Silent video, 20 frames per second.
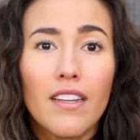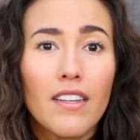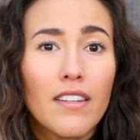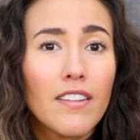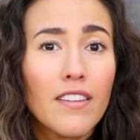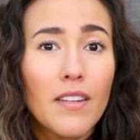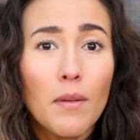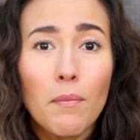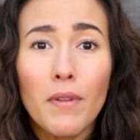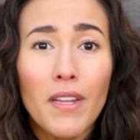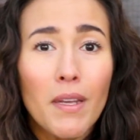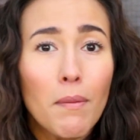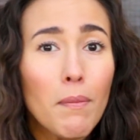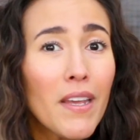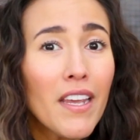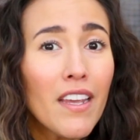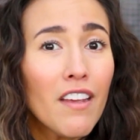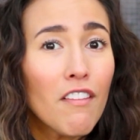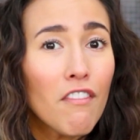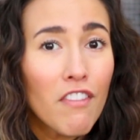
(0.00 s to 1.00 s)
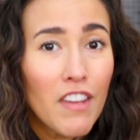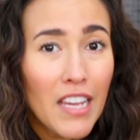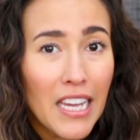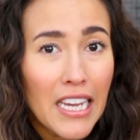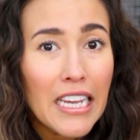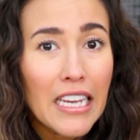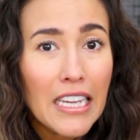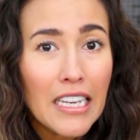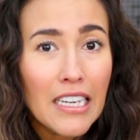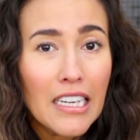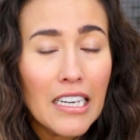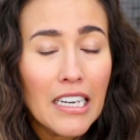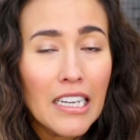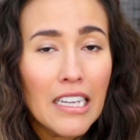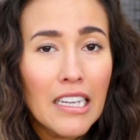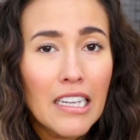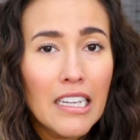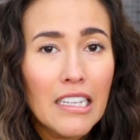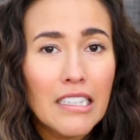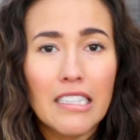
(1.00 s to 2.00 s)
simply being vegan
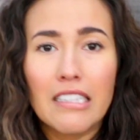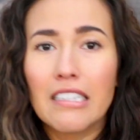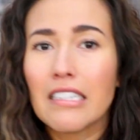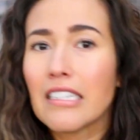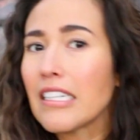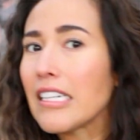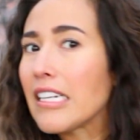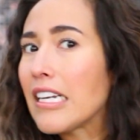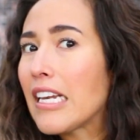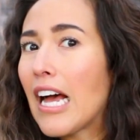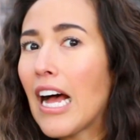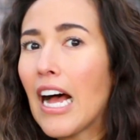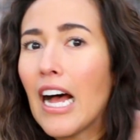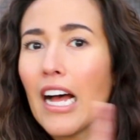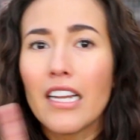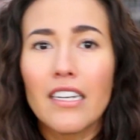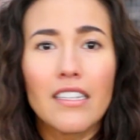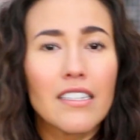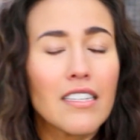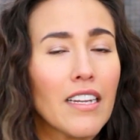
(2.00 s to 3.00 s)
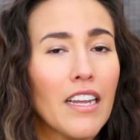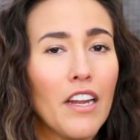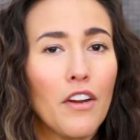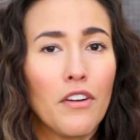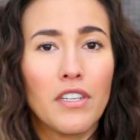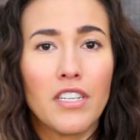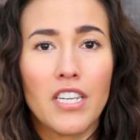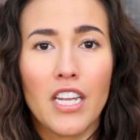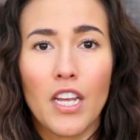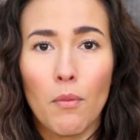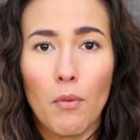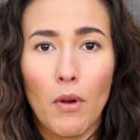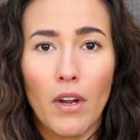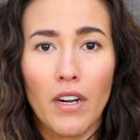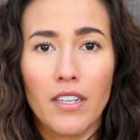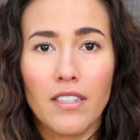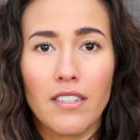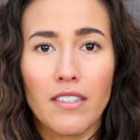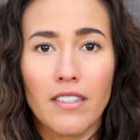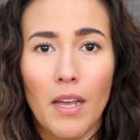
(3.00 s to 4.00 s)
does not guarantee a
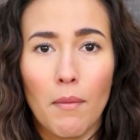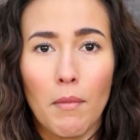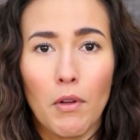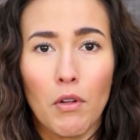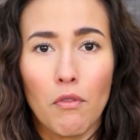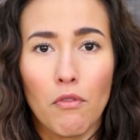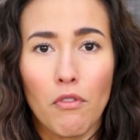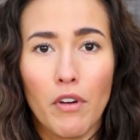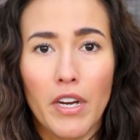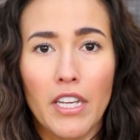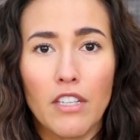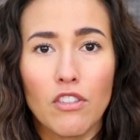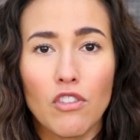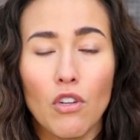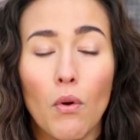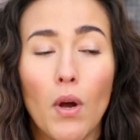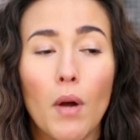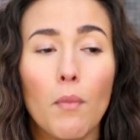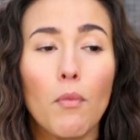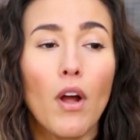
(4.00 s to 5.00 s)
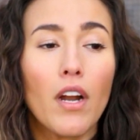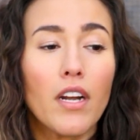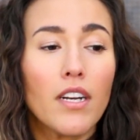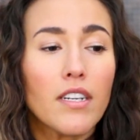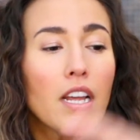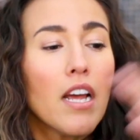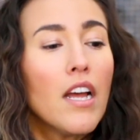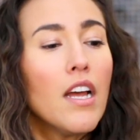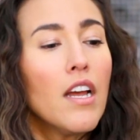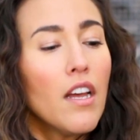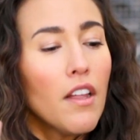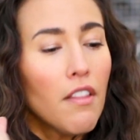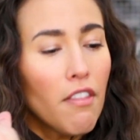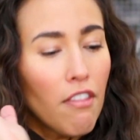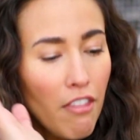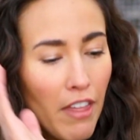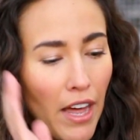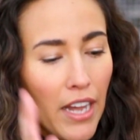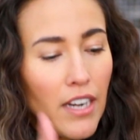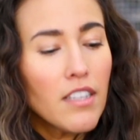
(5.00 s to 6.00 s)
product is chemical-free. So a product
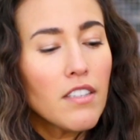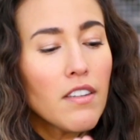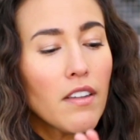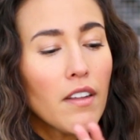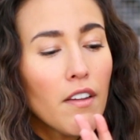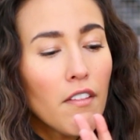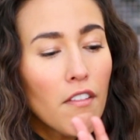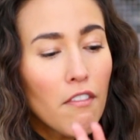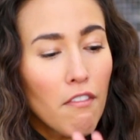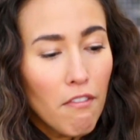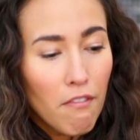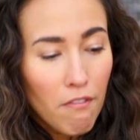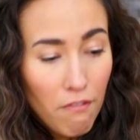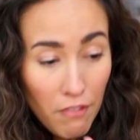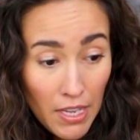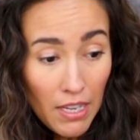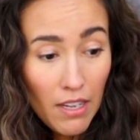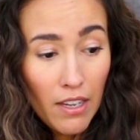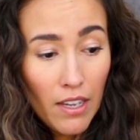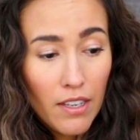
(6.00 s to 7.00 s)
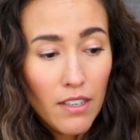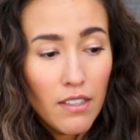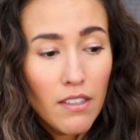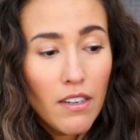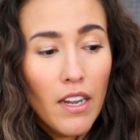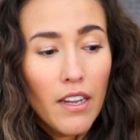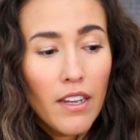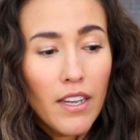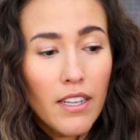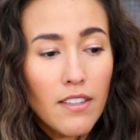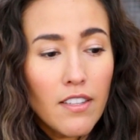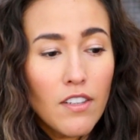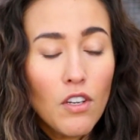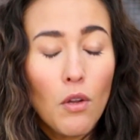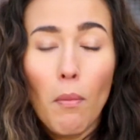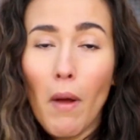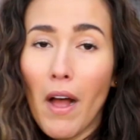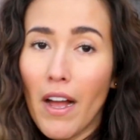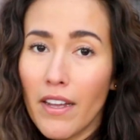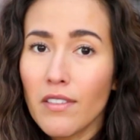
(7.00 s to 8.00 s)
that is vegan can
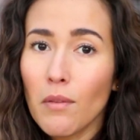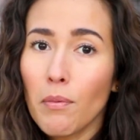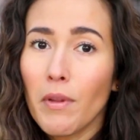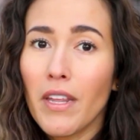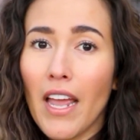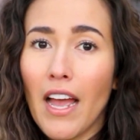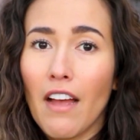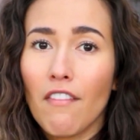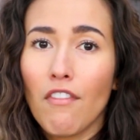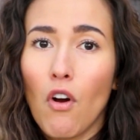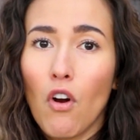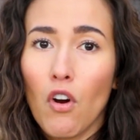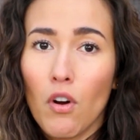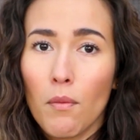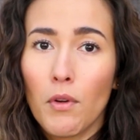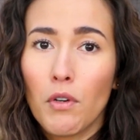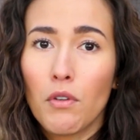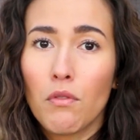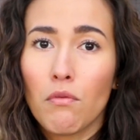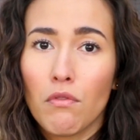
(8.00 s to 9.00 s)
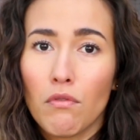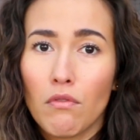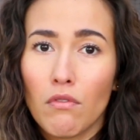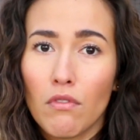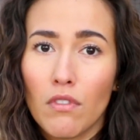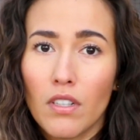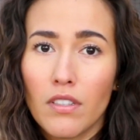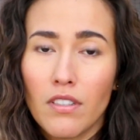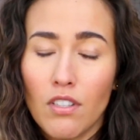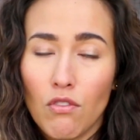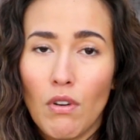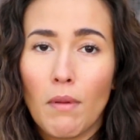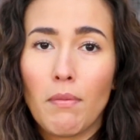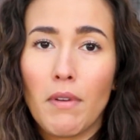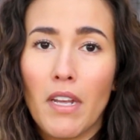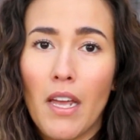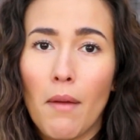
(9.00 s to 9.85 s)
still possibly have hormone-disrupting